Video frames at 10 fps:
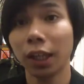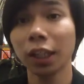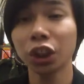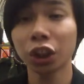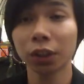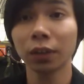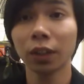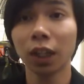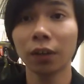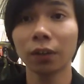In
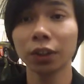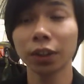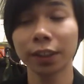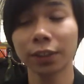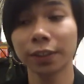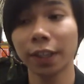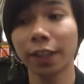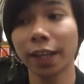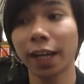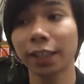general, I would just like to say
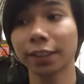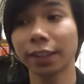that